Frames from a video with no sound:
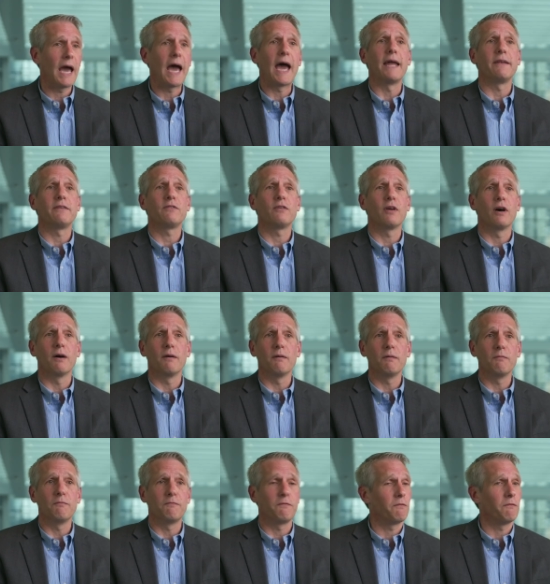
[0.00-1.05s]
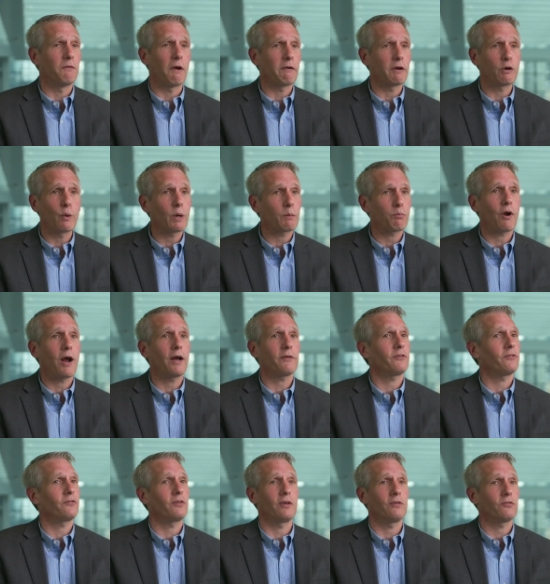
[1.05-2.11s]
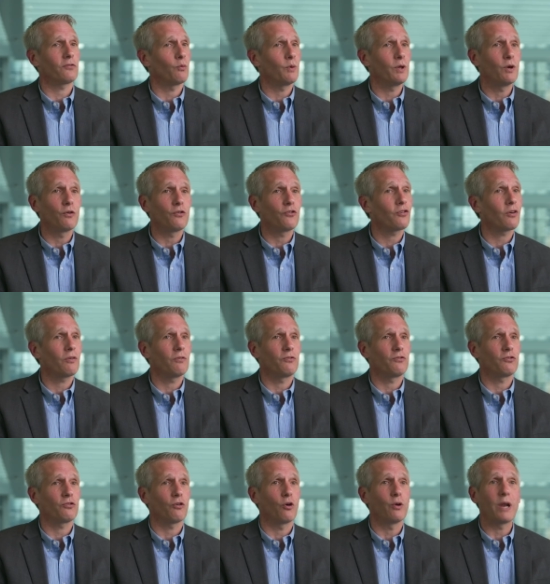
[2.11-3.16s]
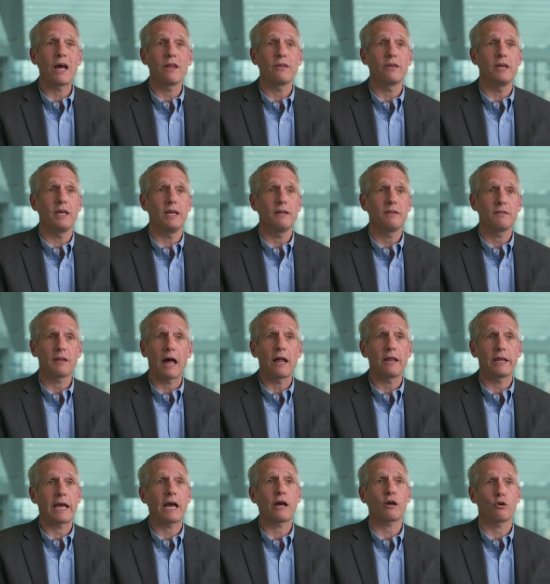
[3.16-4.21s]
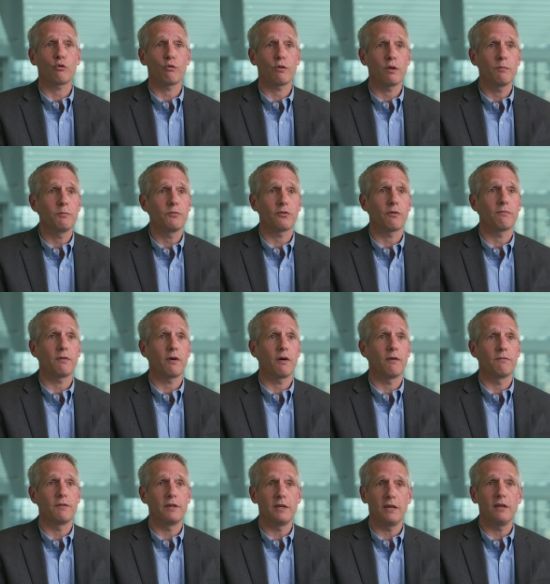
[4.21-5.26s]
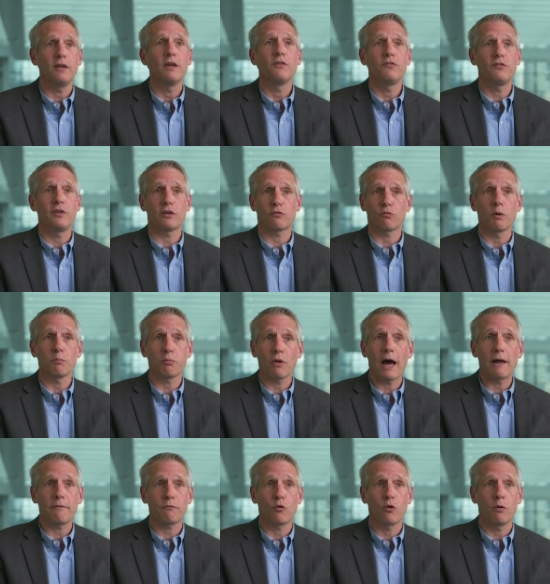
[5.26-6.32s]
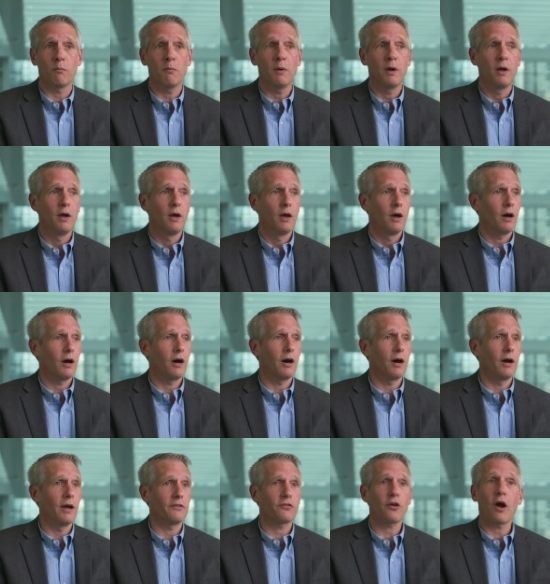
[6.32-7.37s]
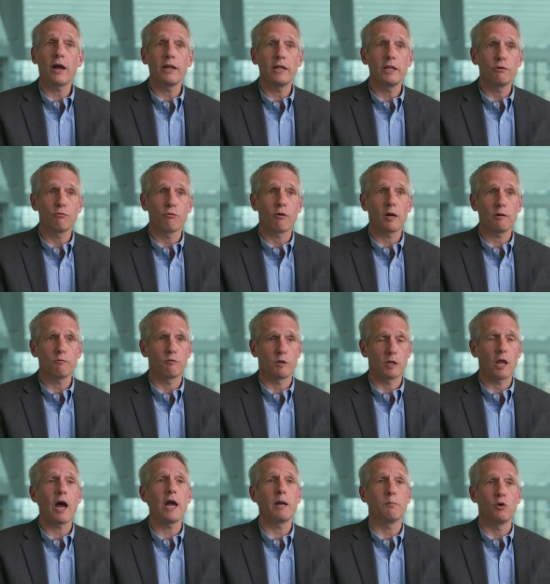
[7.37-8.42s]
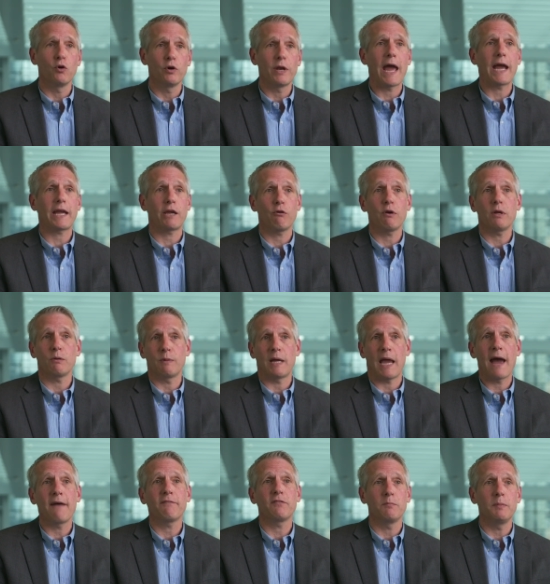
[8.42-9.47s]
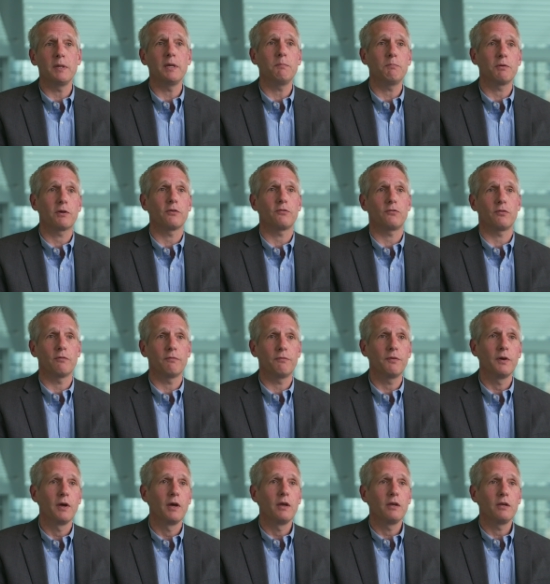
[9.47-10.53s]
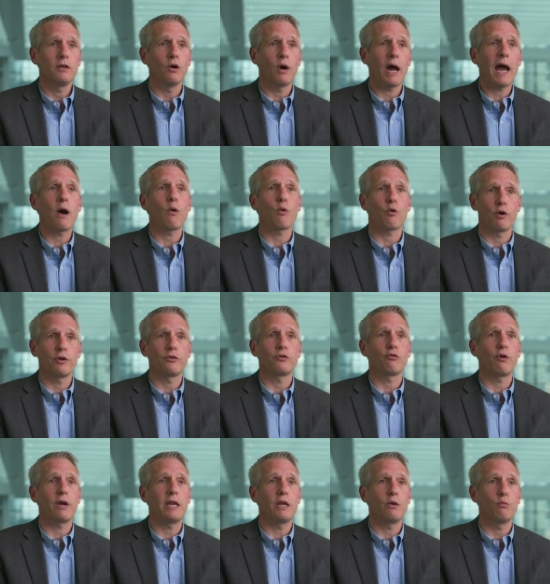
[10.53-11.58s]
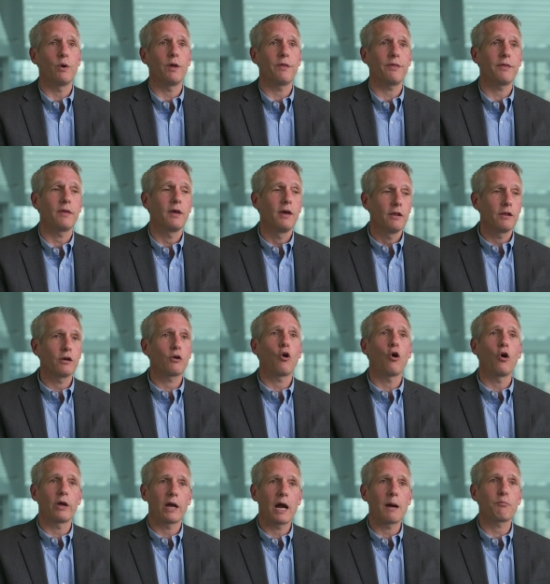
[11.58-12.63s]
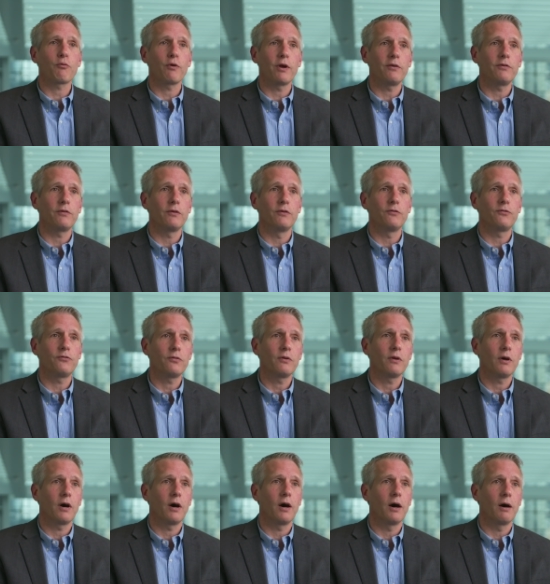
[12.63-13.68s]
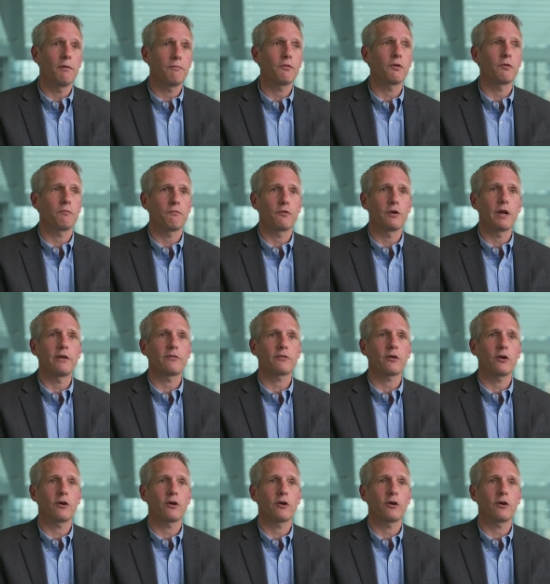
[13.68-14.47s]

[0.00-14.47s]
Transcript: at uh, very quick processing, so we don't slow down the dialing algorithms of, of the CXone platform. Uh, it's highly re reliable and accurate, and we have to be because of you know, how we're integrated with the calling operations uh, for, for NICE